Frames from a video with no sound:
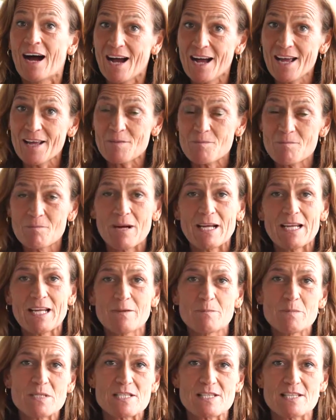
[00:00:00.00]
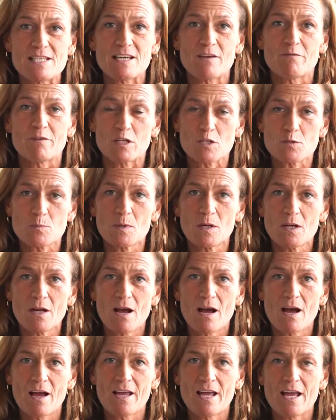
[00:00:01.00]
Hi, my name is Tina Vilsboll.
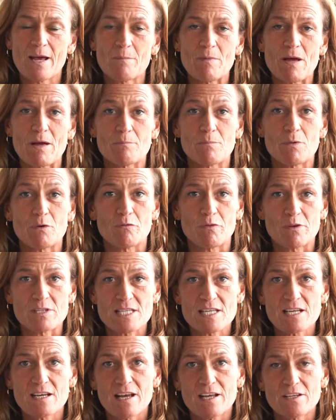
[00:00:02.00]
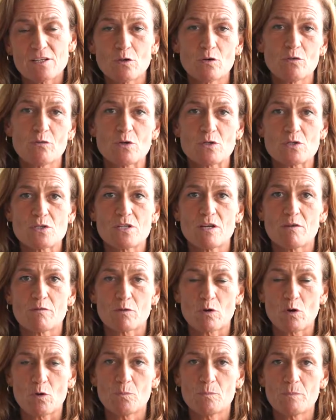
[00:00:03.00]
I am a professor at University of
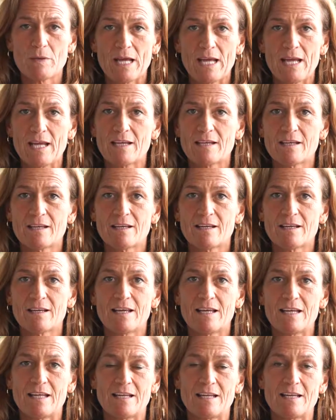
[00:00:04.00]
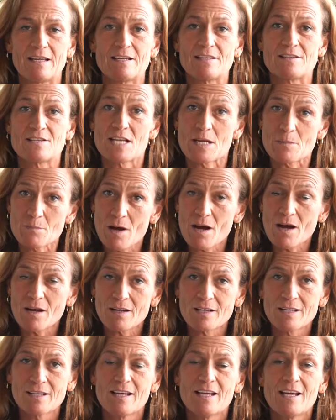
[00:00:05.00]
Copenhagen in Denmark,